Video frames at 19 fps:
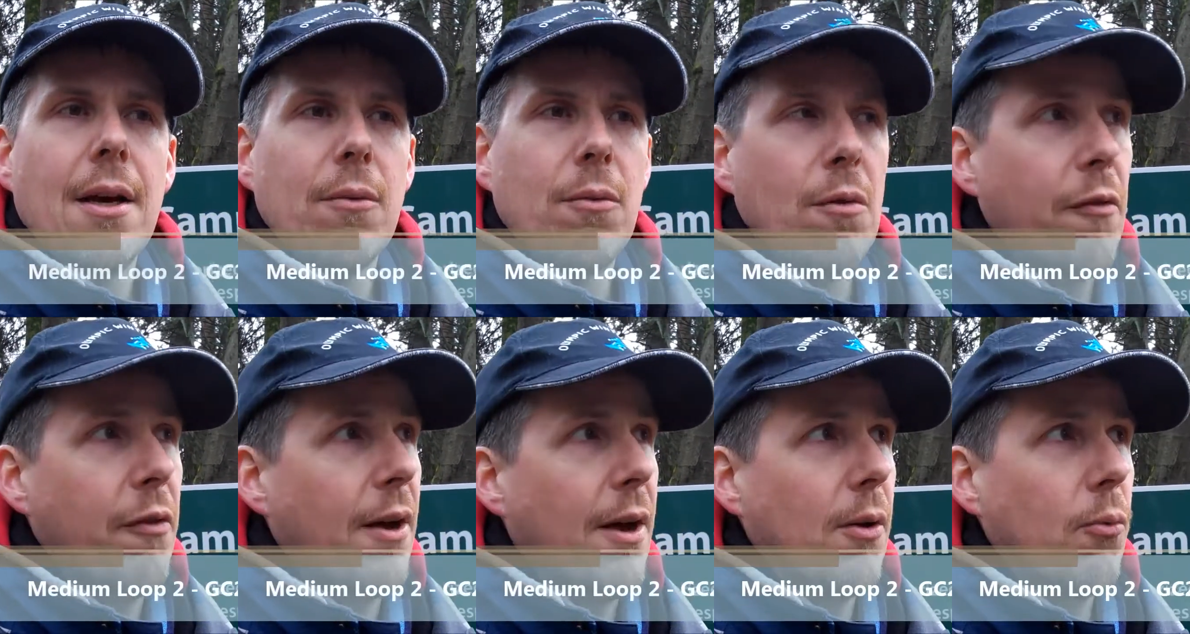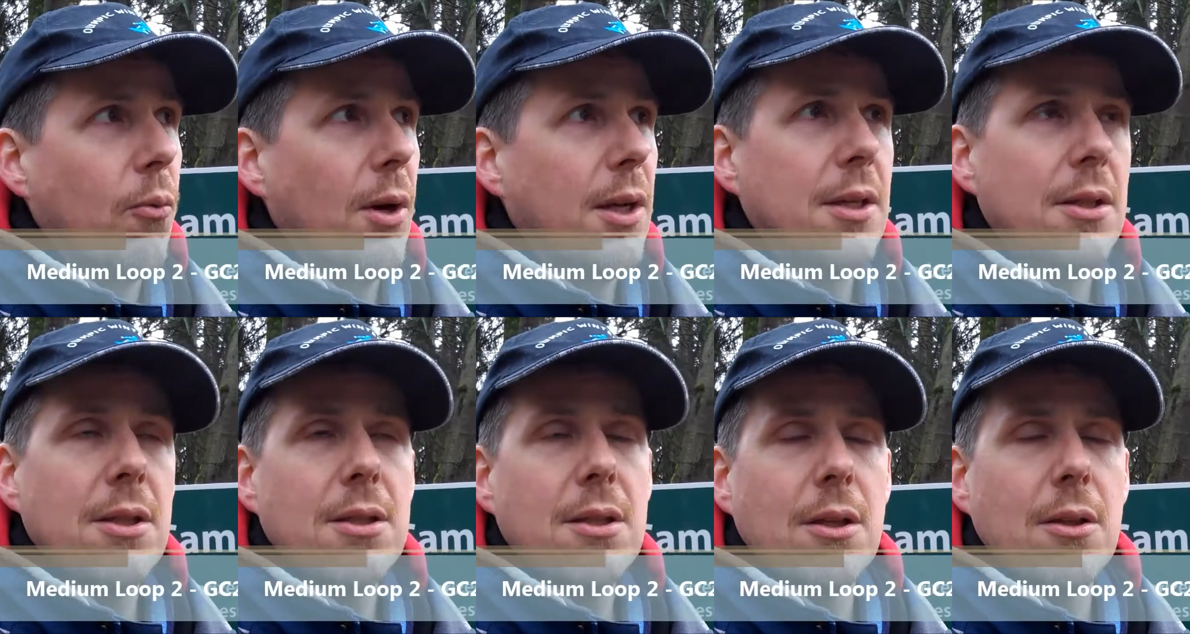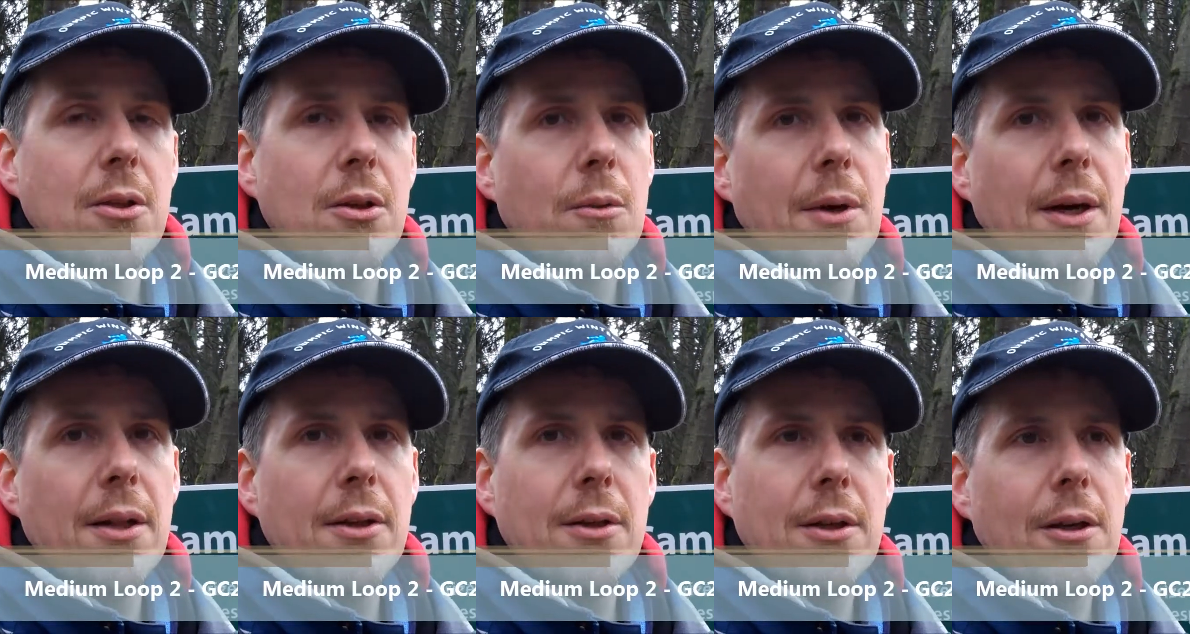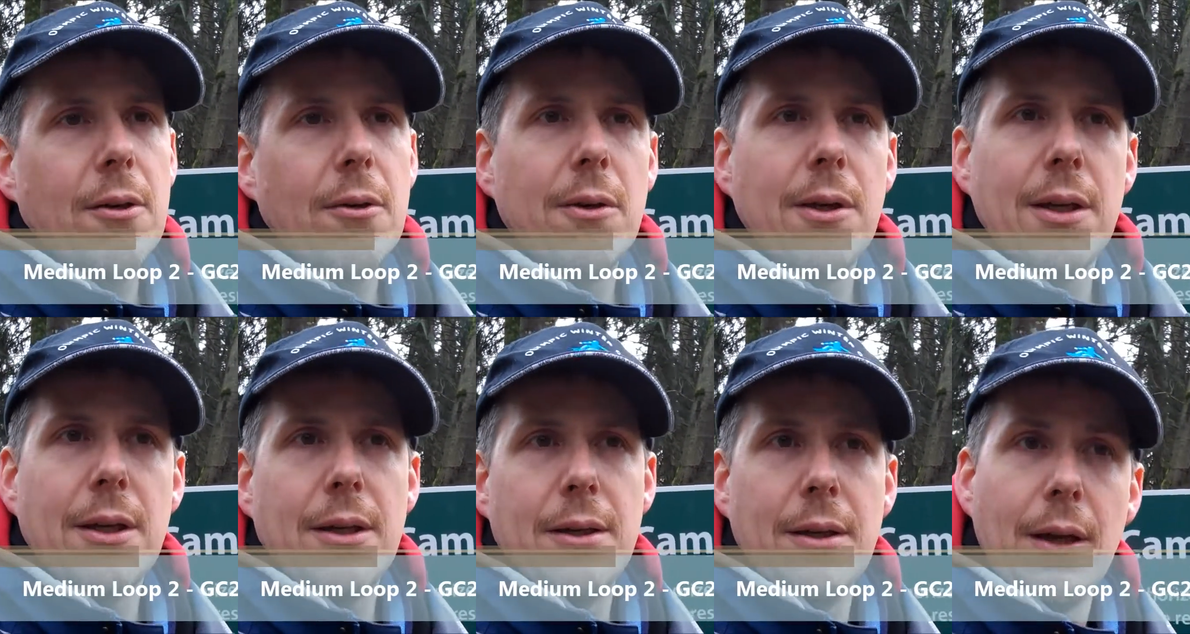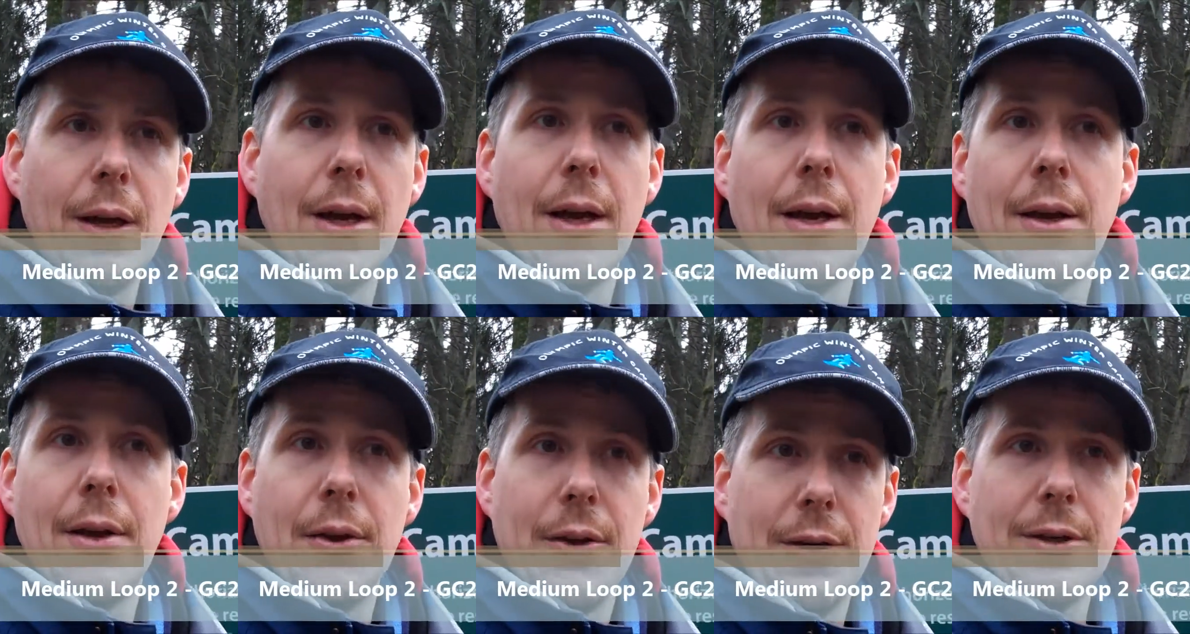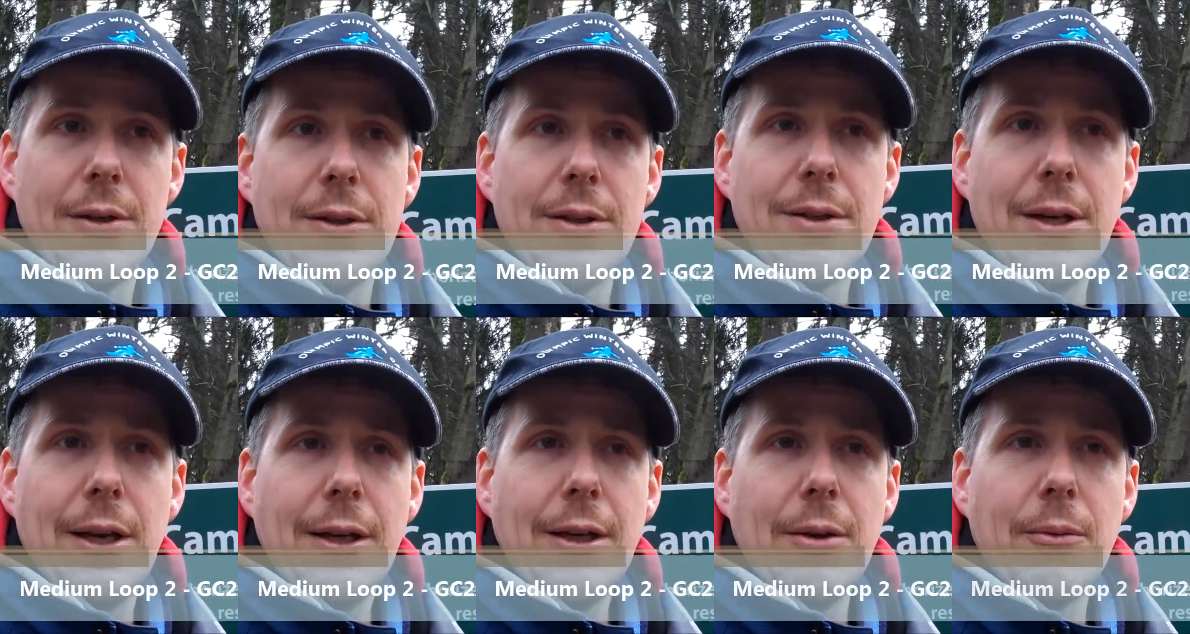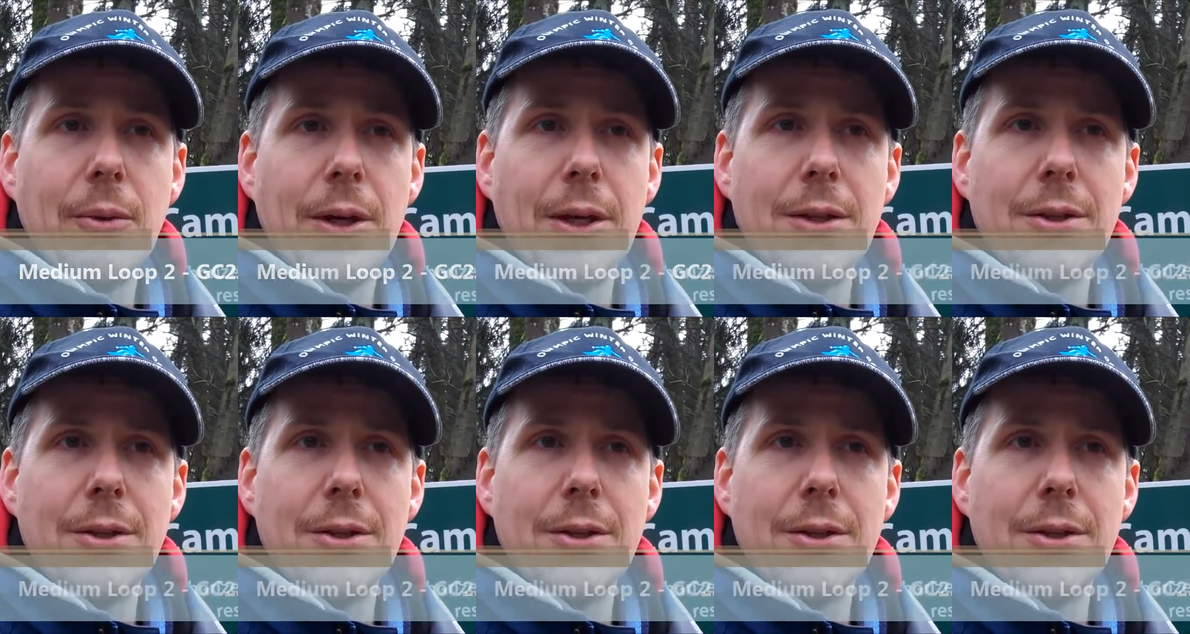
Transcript: We found one just a little while ago, and here's a second one.